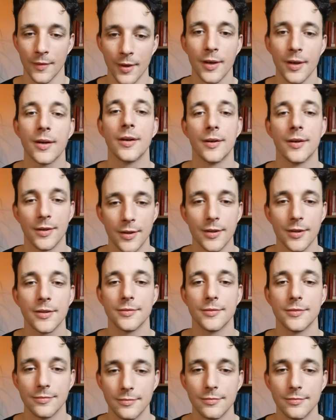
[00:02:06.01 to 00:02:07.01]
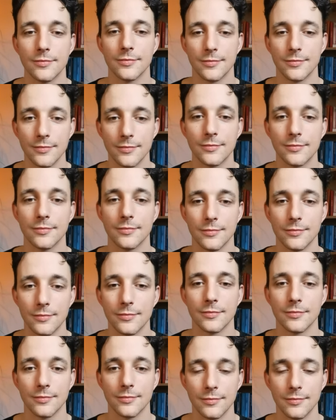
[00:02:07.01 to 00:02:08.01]
By myself, because I
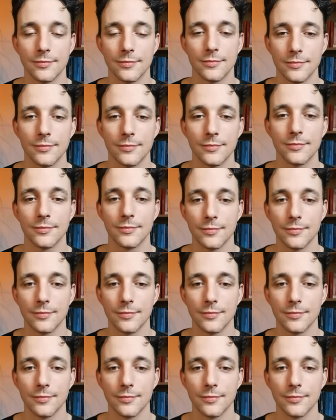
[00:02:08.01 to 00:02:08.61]
like it a lot,